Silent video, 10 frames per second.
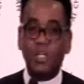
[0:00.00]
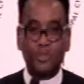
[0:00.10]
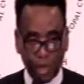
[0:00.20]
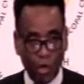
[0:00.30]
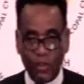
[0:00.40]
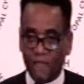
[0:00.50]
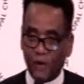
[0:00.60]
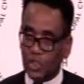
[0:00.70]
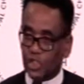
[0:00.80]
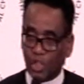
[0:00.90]
Throw the
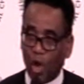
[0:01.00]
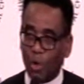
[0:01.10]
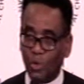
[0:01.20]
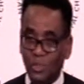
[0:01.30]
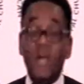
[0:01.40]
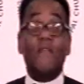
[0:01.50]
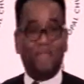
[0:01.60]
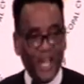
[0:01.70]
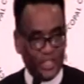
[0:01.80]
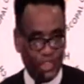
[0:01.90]
first stone.
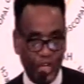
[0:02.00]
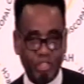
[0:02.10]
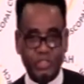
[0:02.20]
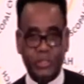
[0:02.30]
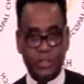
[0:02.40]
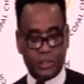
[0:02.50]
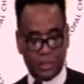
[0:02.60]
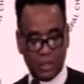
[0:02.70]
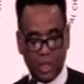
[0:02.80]
That's justice.